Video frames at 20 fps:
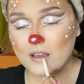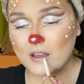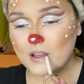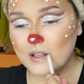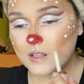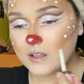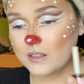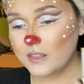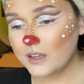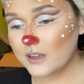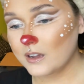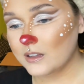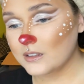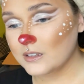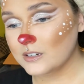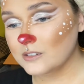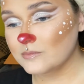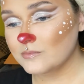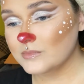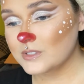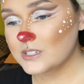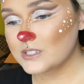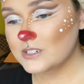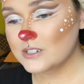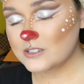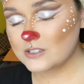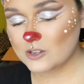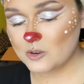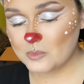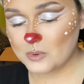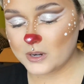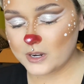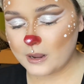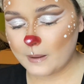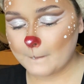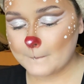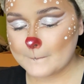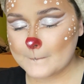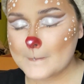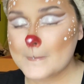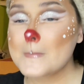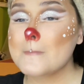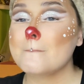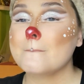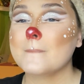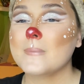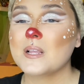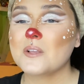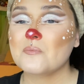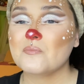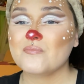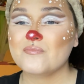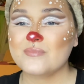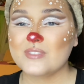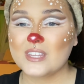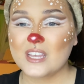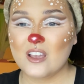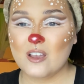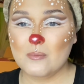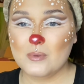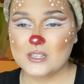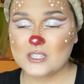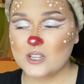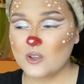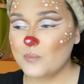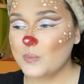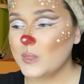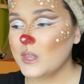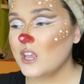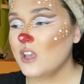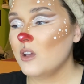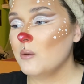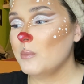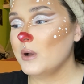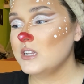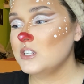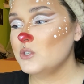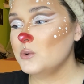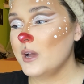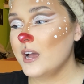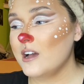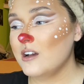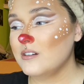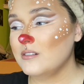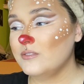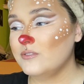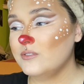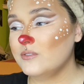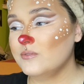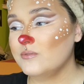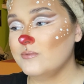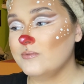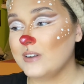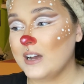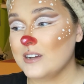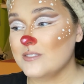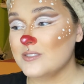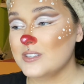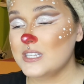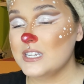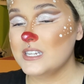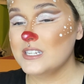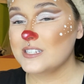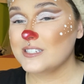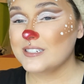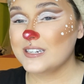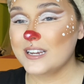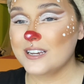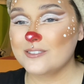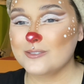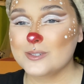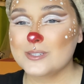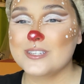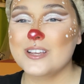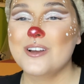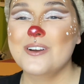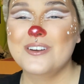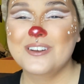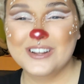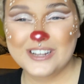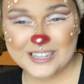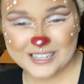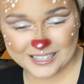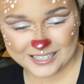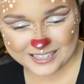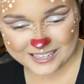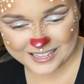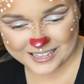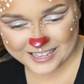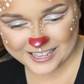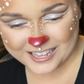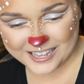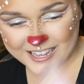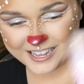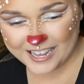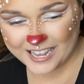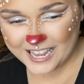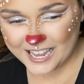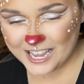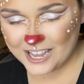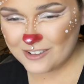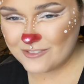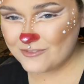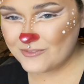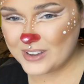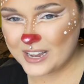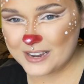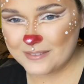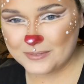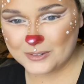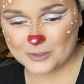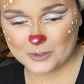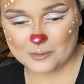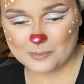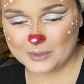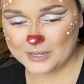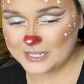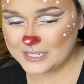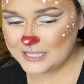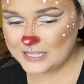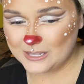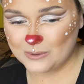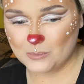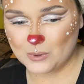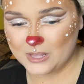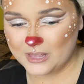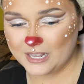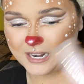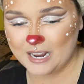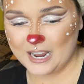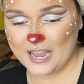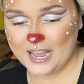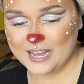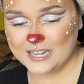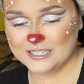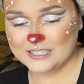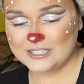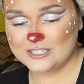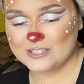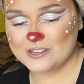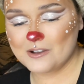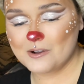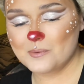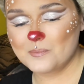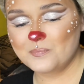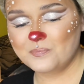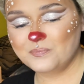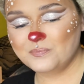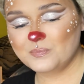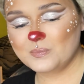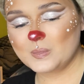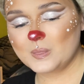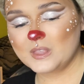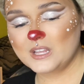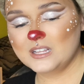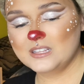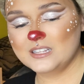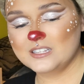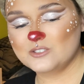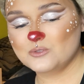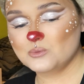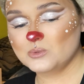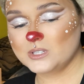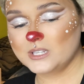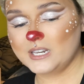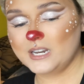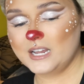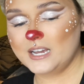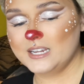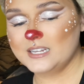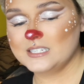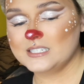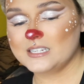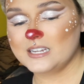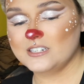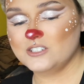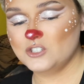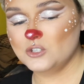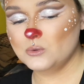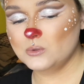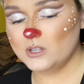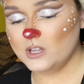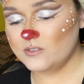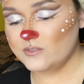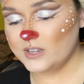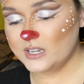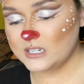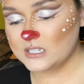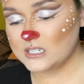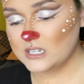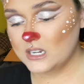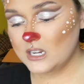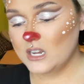Look at that color. It's just so pretty. I miss it. But I do have 5 of these now. So I have 5 to replace the one that I had, so it's really nice. I do love it.